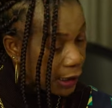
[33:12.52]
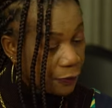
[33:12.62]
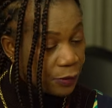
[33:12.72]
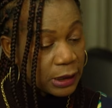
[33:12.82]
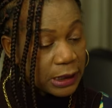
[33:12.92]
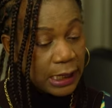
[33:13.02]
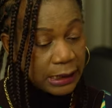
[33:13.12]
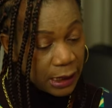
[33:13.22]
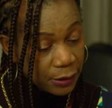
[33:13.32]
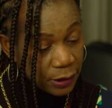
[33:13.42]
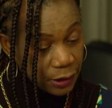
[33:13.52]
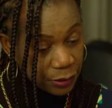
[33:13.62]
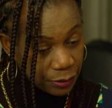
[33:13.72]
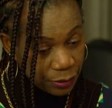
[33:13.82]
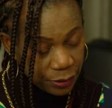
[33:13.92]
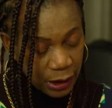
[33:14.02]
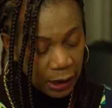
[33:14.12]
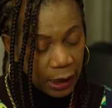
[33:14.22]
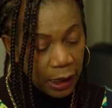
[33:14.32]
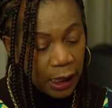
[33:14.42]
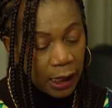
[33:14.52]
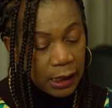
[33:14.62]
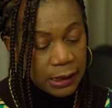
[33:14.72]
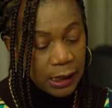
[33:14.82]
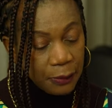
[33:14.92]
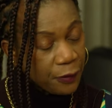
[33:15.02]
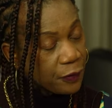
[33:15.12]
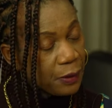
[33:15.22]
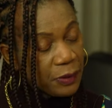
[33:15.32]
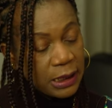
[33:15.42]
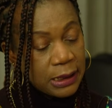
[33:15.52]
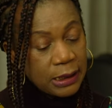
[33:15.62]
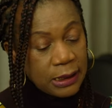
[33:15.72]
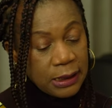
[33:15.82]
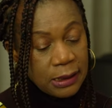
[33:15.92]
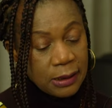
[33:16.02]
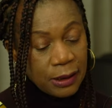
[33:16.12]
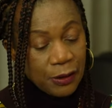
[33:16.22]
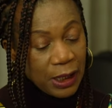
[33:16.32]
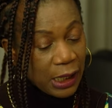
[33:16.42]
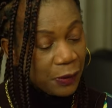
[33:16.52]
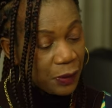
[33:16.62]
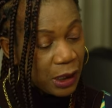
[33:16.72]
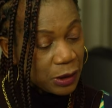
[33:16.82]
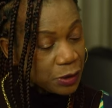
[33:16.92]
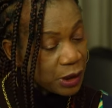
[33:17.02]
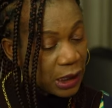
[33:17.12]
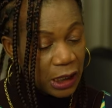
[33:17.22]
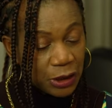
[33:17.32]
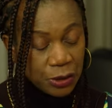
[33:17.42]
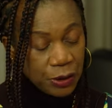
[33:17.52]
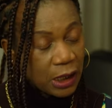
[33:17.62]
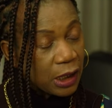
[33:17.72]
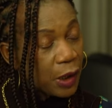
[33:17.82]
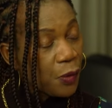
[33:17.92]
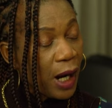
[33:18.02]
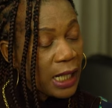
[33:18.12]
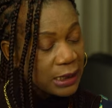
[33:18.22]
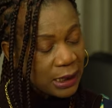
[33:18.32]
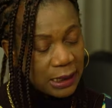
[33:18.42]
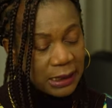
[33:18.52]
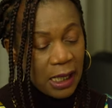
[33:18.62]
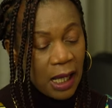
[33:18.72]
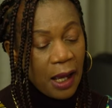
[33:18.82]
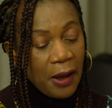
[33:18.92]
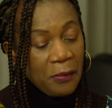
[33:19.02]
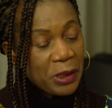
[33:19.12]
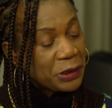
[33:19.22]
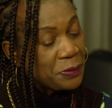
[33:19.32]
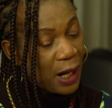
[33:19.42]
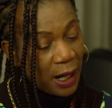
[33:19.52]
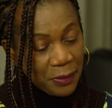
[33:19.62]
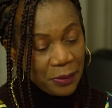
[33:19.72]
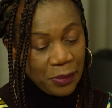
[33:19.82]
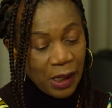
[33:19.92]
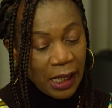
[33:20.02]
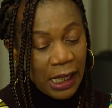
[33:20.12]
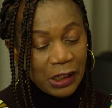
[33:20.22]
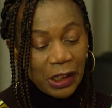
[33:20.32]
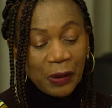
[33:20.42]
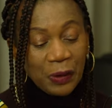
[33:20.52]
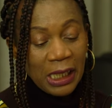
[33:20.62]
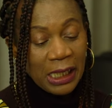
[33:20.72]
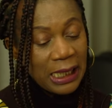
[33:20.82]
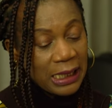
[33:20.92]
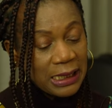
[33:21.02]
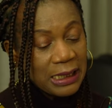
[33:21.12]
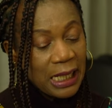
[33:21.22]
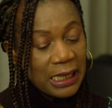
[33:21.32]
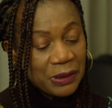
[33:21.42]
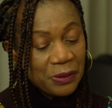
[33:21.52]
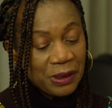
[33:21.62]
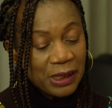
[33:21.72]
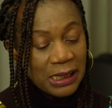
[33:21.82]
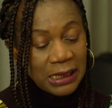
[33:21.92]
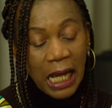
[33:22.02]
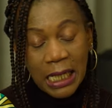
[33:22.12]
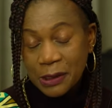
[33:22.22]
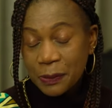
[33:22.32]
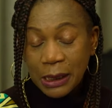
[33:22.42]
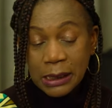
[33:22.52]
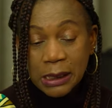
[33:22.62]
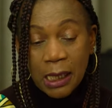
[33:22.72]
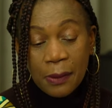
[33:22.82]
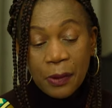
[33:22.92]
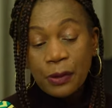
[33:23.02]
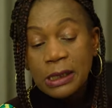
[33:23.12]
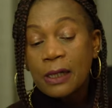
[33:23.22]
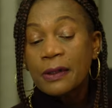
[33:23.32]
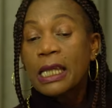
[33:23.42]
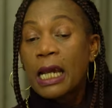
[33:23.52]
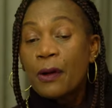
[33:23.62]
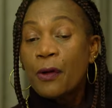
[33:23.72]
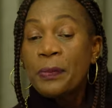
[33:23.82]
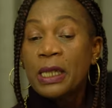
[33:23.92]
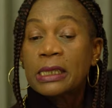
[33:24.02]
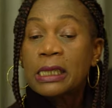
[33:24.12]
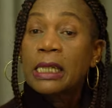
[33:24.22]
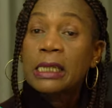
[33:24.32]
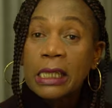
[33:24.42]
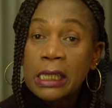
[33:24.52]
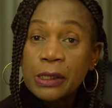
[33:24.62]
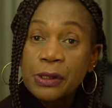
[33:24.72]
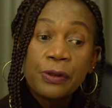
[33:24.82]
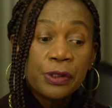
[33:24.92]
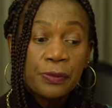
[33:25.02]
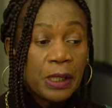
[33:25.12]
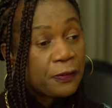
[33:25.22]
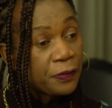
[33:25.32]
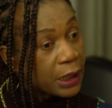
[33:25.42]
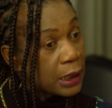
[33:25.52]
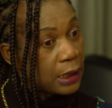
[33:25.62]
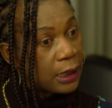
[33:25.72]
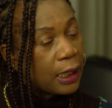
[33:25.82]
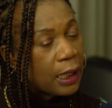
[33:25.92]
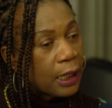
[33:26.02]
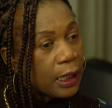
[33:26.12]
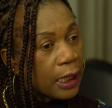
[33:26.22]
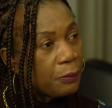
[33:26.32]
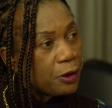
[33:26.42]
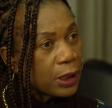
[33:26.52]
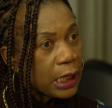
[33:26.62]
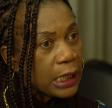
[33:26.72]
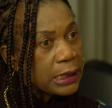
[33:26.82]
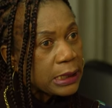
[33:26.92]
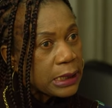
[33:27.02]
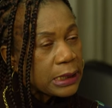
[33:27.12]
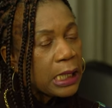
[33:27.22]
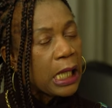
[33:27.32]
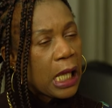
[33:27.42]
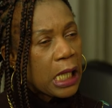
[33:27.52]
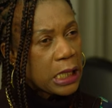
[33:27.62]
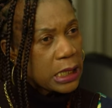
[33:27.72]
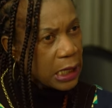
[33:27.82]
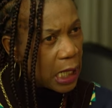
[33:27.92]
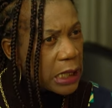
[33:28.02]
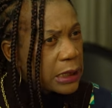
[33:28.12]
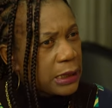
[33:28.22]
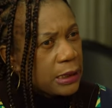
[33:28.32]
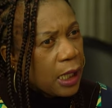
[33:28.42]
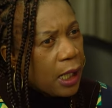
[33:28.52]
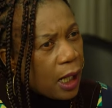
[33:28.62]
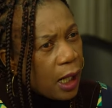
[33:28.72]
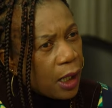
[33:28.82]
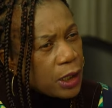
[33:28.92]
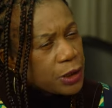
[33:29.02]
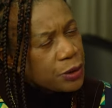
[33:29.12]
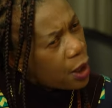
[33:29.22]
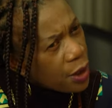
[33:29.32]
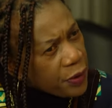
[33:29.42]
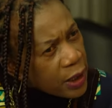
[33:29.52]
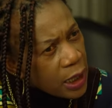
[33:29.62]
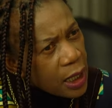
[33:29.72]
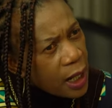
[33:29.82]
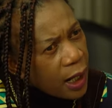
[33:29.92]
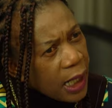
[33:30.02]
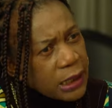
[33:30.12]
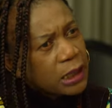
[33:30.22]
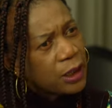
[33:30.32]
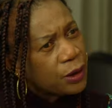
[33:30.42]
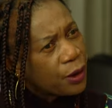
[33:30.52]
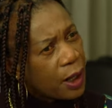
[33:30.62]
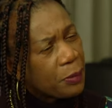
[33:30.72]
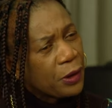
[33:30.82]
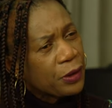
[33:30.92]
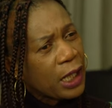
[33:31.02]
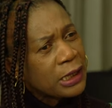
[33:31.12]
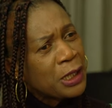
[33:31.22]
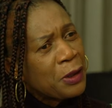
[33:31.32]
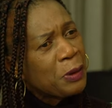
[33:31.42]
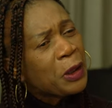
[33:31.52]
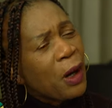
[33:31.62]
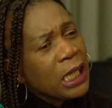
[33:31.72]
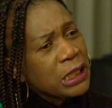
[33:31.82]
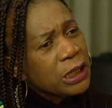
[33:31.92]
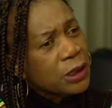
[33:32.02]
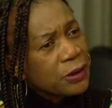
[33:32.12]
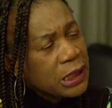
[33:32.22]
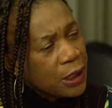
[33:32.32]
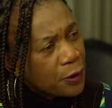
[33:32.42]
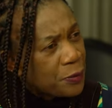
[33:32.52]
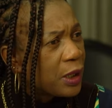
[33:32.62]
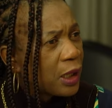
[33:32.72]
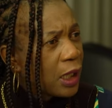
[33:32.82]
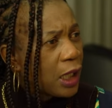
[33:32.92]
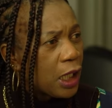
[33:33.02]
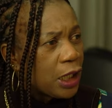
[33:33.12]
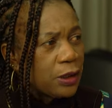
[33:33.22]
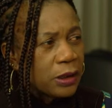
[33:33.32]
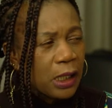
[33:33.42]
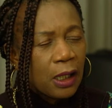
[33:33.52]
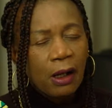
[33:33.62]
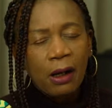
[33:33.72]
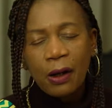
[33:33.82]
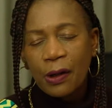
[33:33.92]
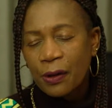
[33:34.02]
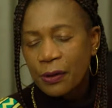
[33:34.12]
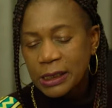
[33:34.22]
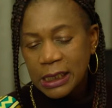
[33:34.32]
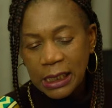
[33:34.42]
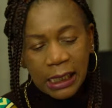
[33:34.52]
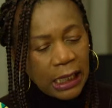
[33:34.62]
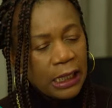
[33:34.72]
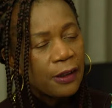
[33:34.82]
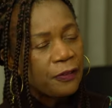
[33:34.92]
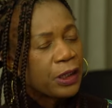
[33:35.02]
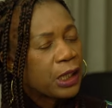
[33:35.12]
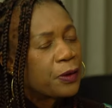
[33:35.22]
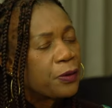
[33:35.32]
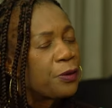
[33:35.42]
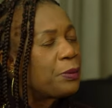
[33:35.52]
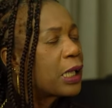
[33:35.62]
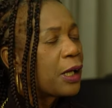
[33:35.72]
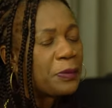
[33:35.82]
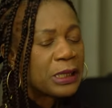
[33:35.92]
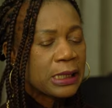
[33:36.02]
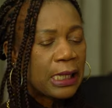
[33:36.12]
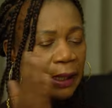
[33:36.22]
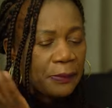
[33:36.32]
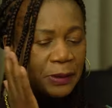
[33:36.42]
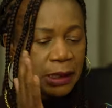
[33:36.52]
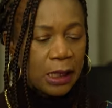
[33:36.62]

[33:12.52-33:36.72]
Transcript: I've got adult children. Some of them, they sit, you know, like we are talking and joking, they will ask us, but mom, I think you neglected us on this aspect. Because now they are open and they can talk to me freely. And I'm looking at it and say, yes, sorry, I didn't know about that. But why didn't you tell me? And you say, oh, telling an African woman I'll be slapped.